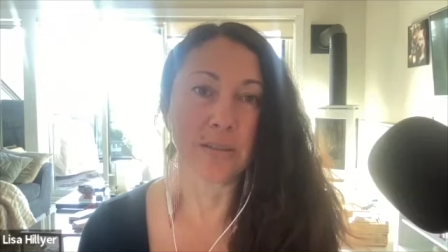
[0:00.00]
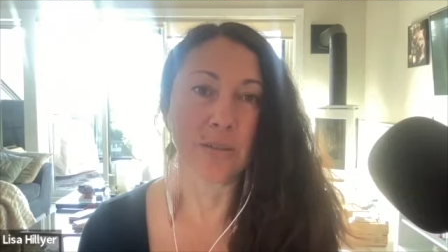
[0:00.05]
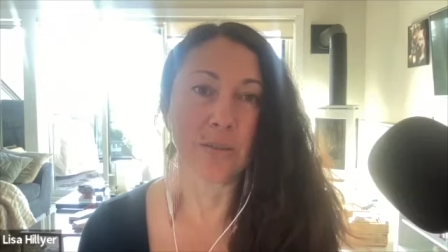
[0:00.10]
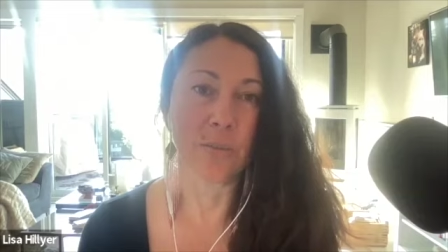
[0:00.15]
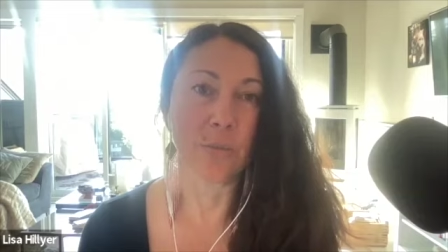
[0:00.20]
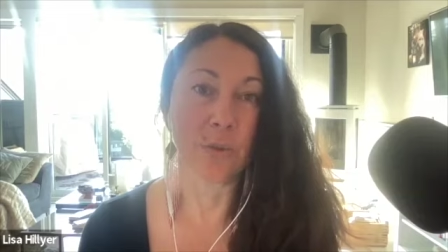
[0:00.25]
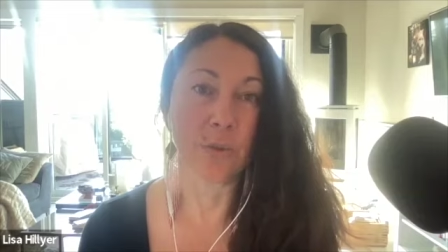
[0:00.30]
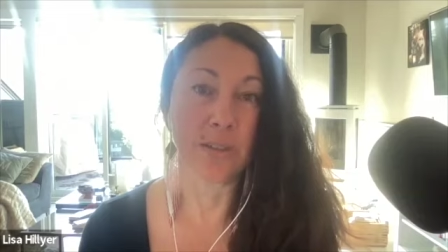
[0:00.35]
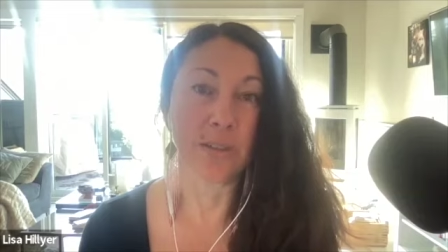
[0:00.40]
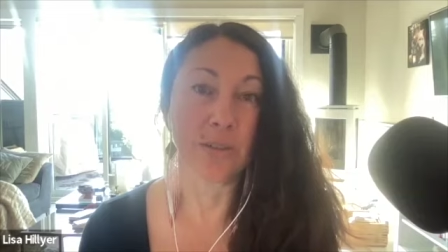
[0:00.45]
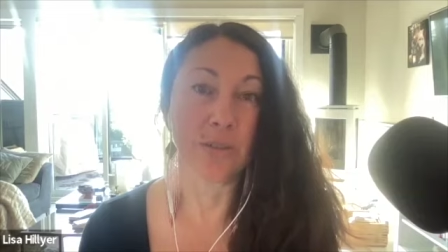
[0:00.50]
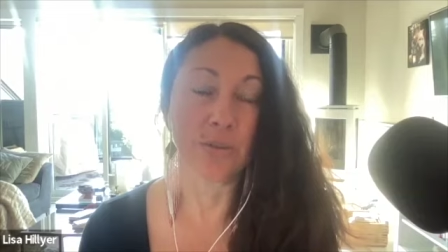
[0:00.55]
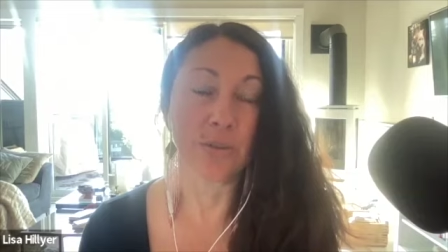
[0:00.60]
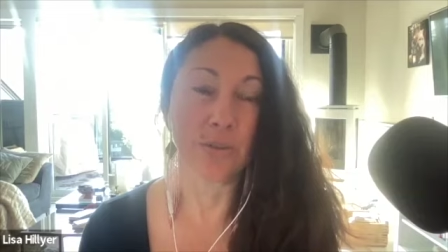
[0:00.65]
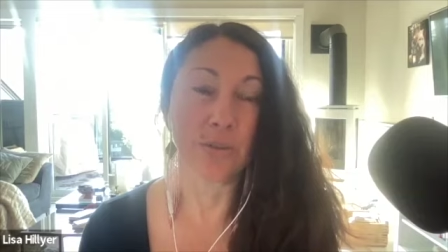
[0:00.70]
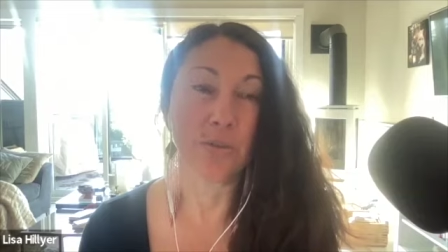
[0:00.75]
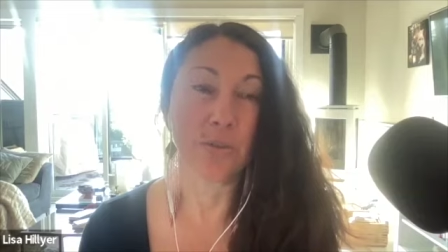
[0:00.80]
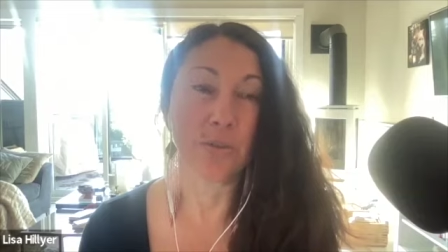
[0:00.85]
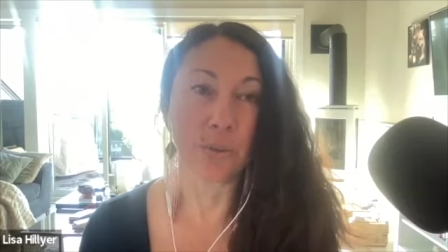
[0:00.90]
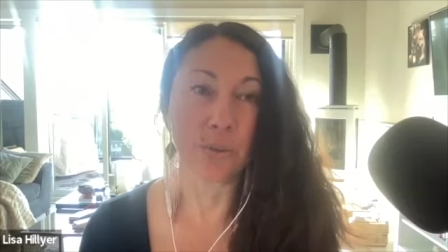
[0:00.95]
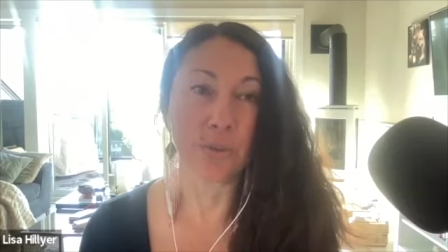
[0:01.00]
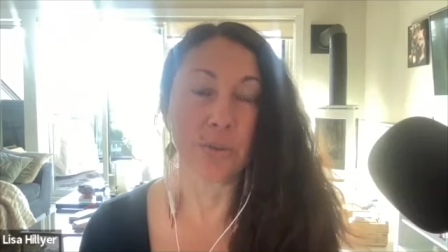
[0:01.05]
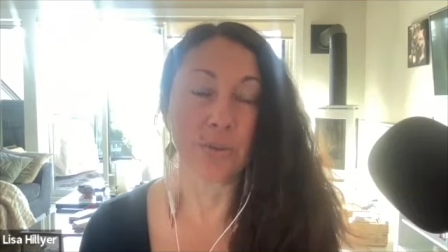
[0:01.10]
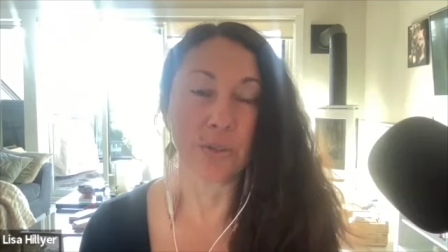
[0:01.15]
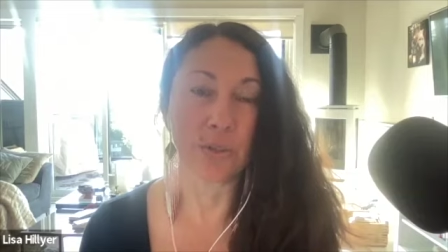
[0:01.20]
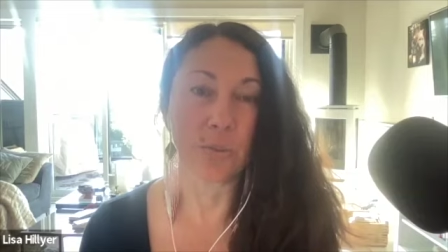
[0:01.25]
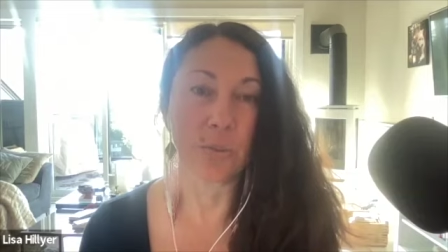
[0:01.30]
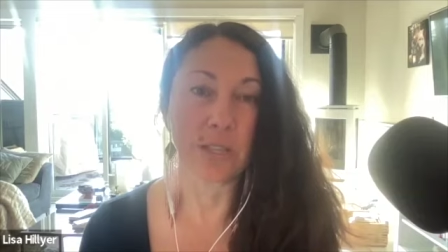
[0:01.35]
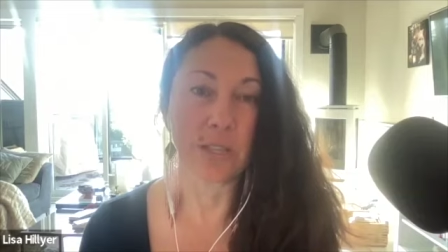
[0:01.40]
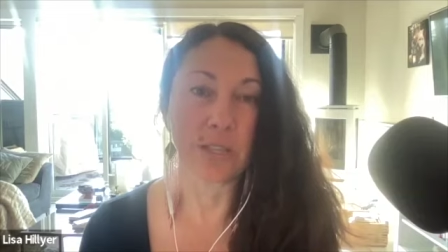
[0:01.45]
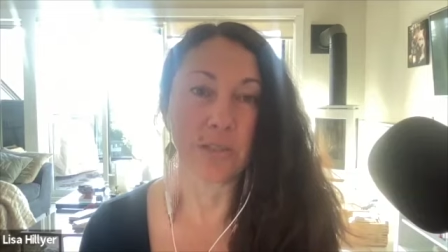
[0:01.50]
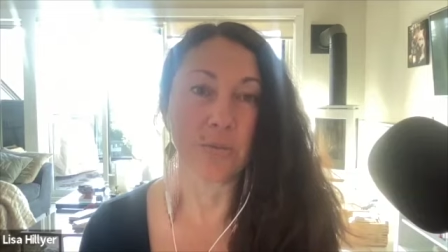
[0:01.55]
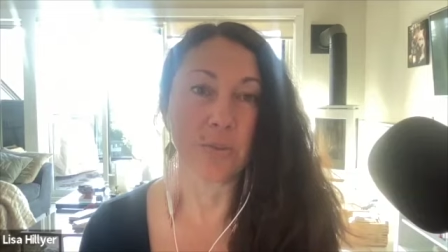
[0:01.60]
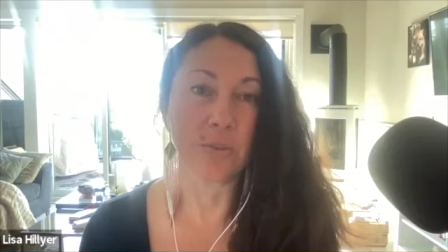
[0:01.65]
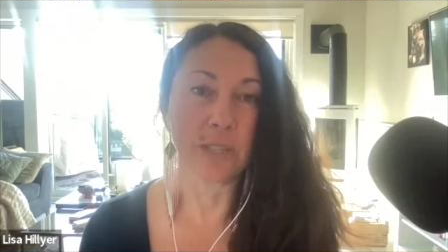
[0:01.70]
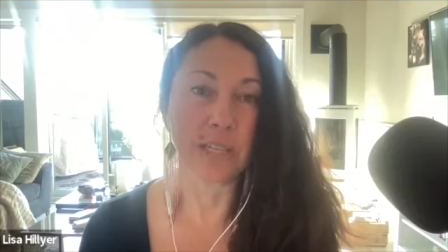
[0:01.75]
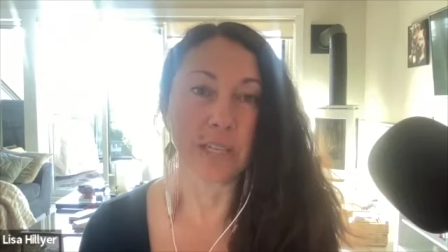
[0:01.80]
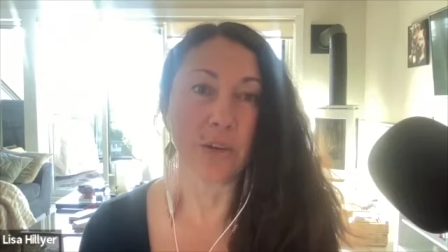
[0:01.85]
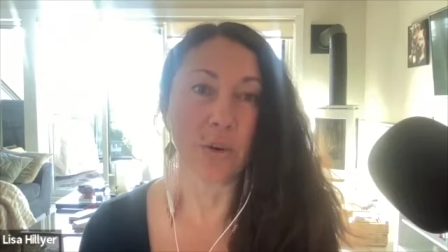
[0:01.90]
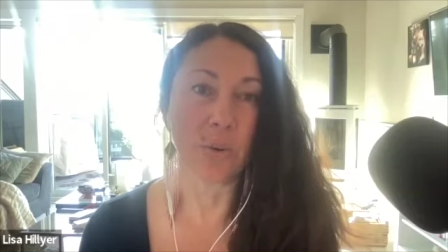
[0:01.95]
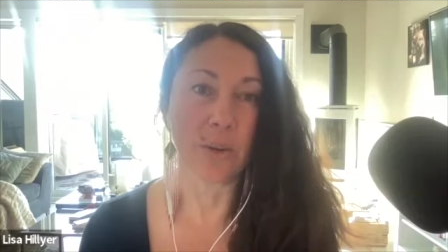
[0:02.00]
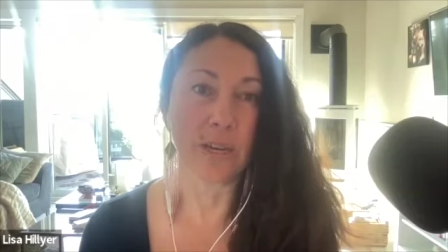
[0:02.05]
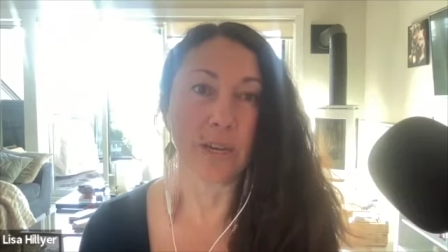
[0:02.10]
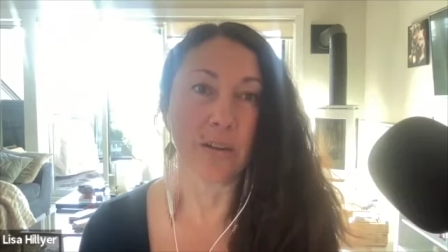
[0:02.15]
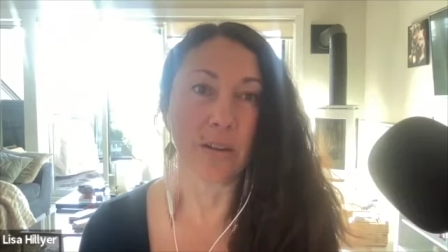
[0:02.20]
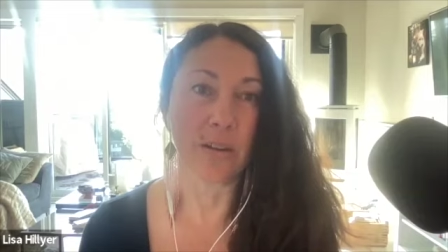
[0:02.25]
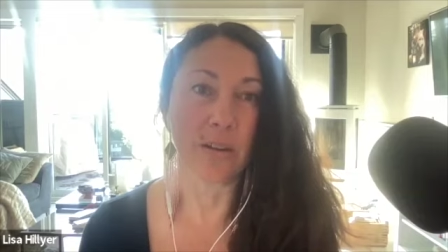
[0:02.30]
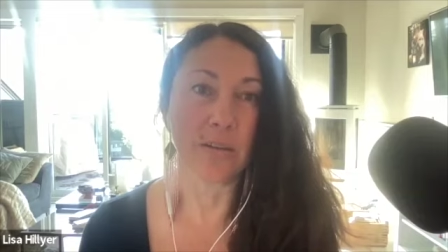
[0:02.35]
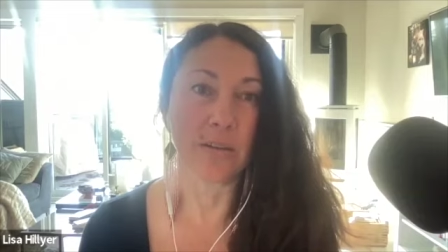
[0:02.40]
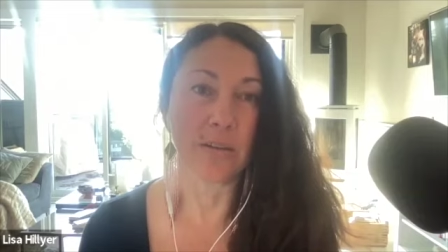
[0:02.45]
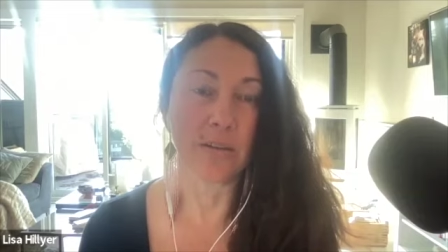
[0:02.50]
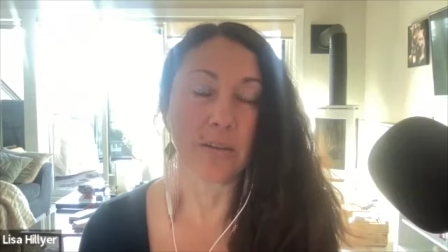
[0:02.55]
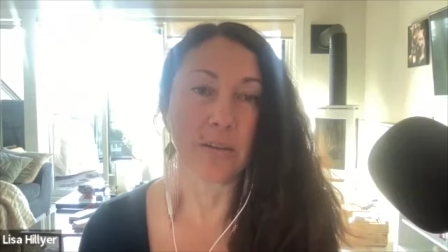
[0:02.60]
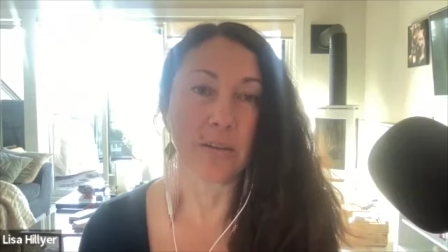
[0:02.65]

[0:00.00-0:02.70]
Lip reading: where there's truth to what's really going on.